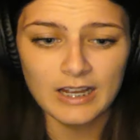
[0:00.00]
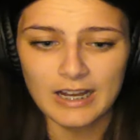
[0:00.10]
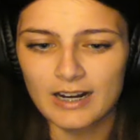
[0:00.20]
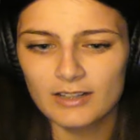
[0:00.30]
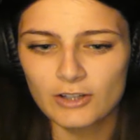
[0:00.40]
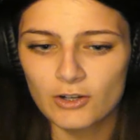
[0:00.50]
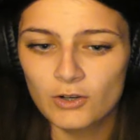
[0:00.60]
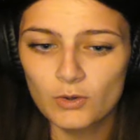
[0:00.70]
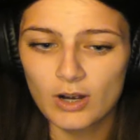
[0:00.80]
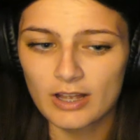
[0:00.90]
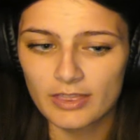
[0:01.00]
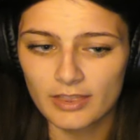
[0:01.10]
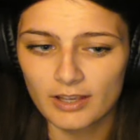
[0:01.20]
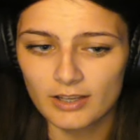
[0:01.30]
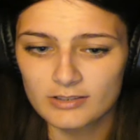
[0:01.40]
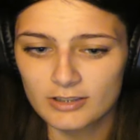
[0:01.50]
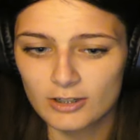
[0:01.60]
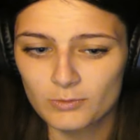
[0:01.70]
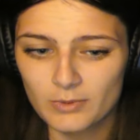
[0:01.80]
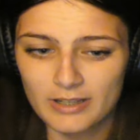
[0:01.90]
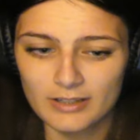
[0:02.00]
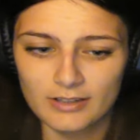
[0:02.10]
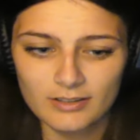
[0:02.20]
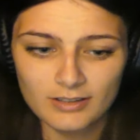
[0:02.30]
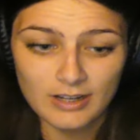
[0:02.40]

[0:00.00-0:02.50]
I don't know who I think is gonna win.